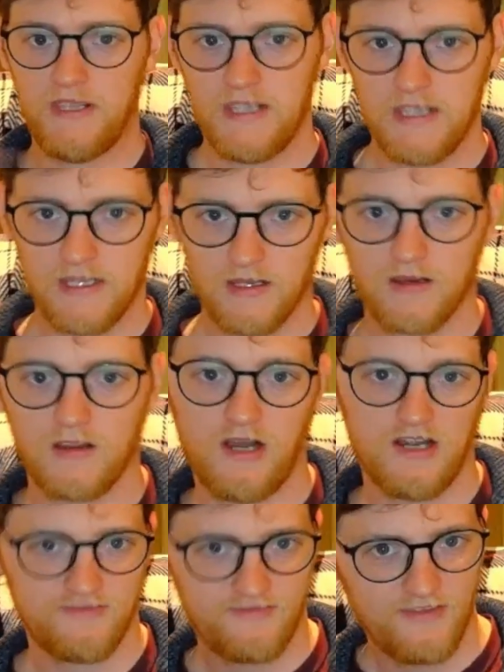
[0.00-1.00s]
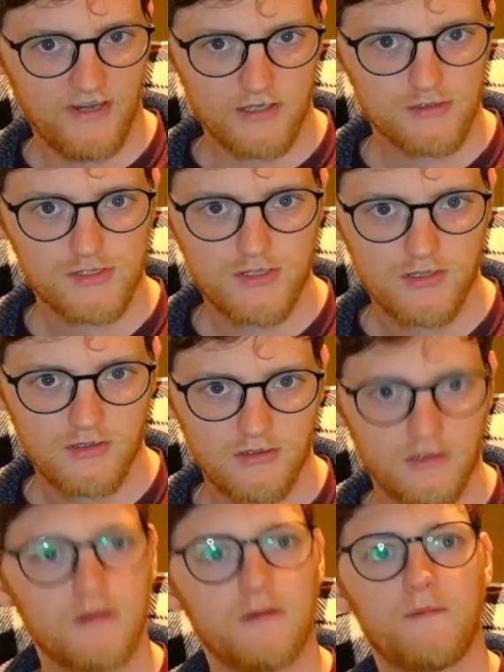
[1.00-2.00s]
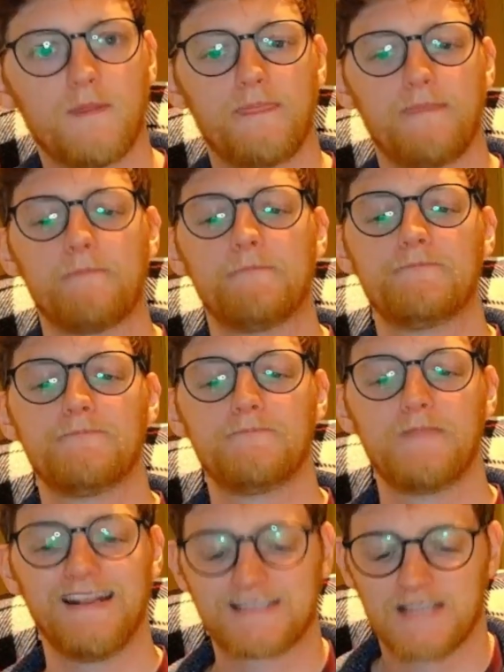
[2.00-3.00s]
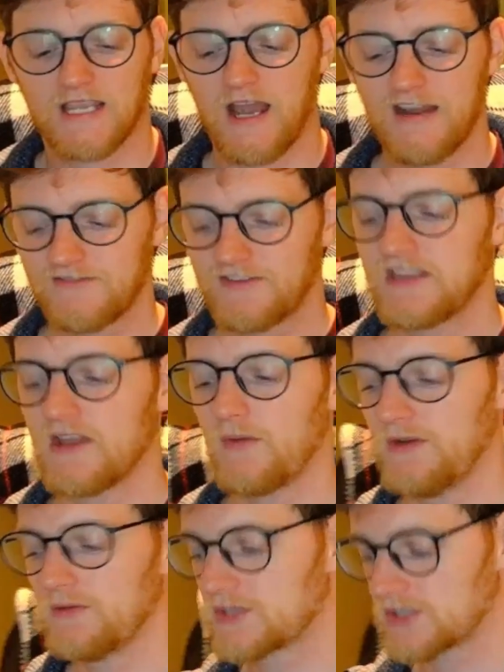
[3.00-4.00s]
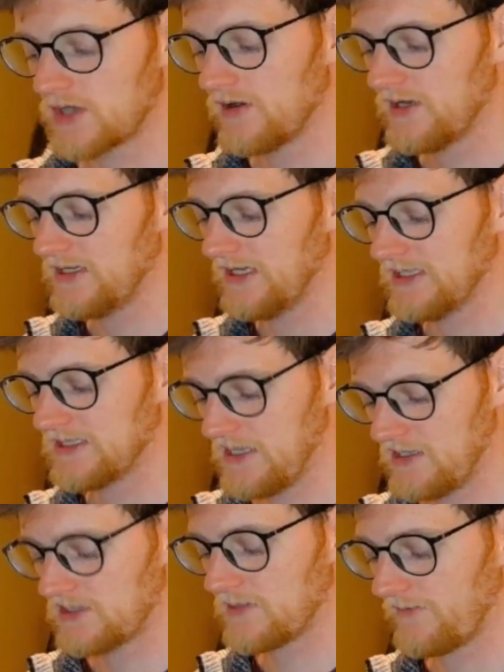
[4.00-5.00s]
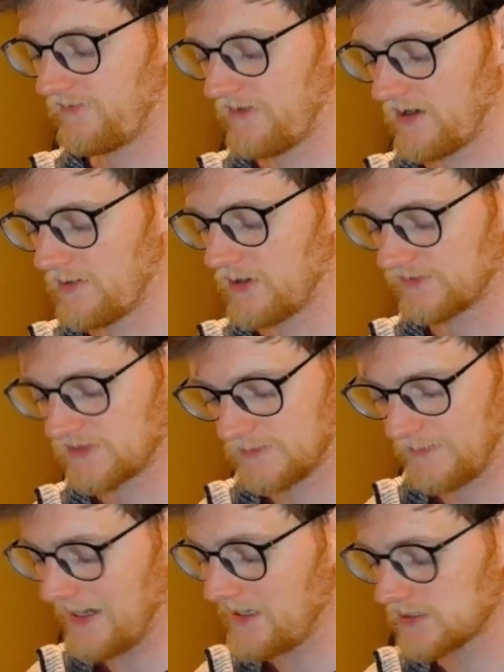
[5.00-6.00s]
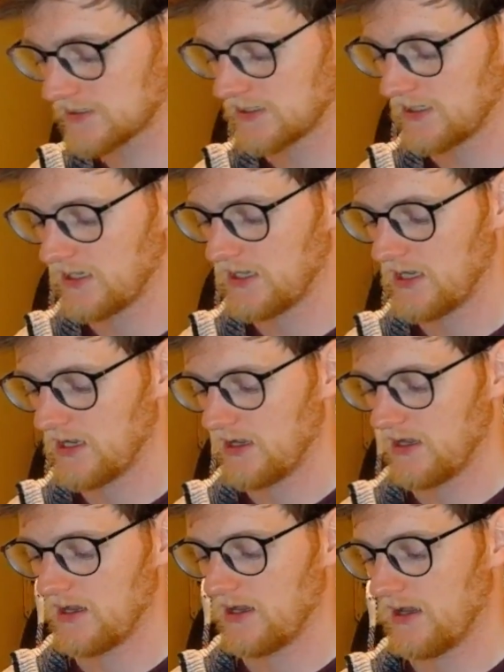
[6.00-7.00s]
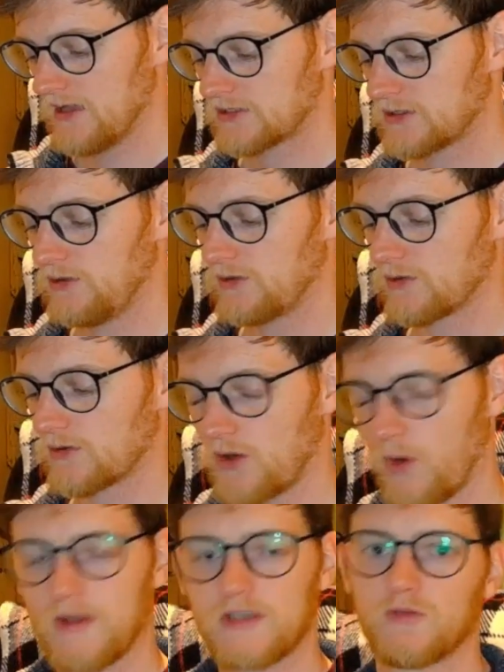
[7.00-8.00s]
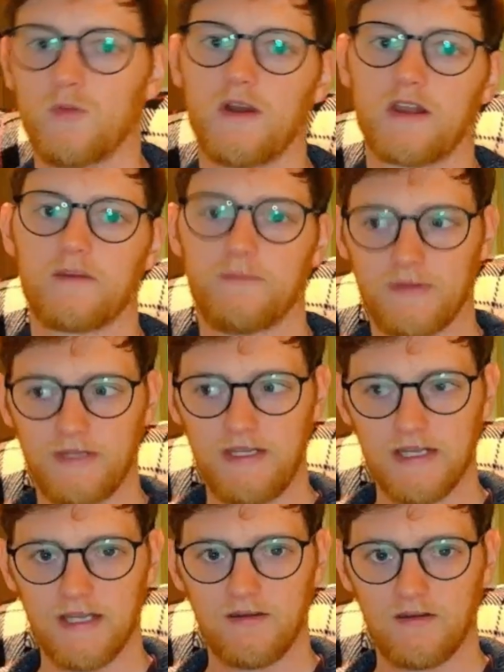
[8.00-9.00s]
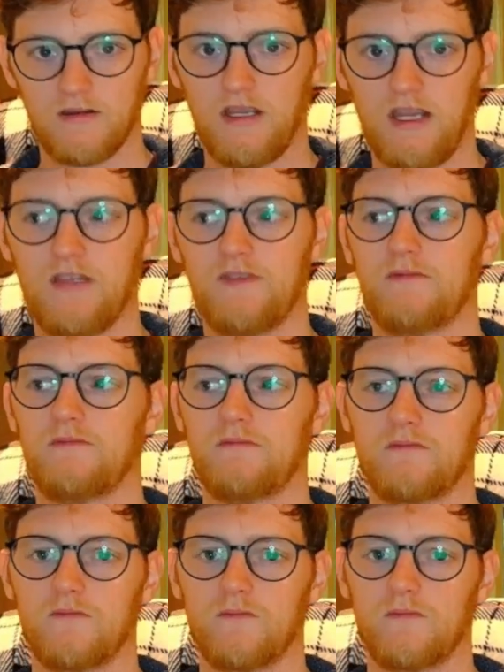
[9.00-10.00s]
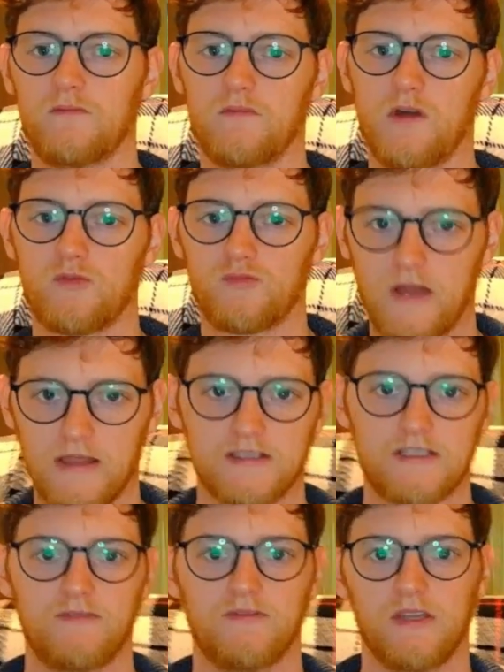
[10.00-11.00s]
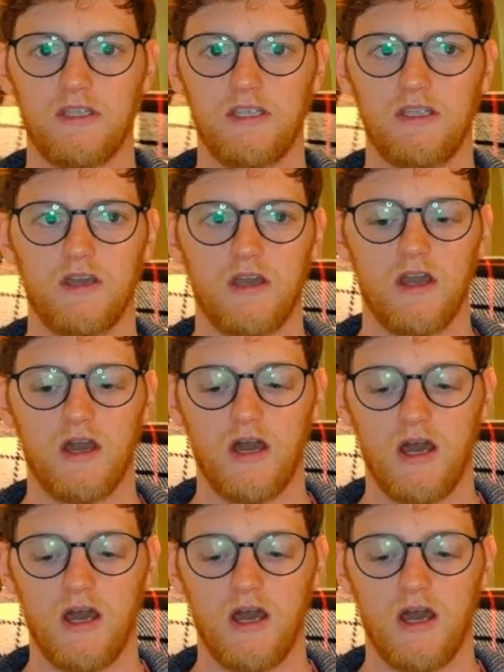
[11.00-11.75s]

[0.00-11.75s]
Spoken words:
being unfinished. It's the kind of thing that when you start it, takes up a fair amount of space, so you're going to want to complete it in a relatively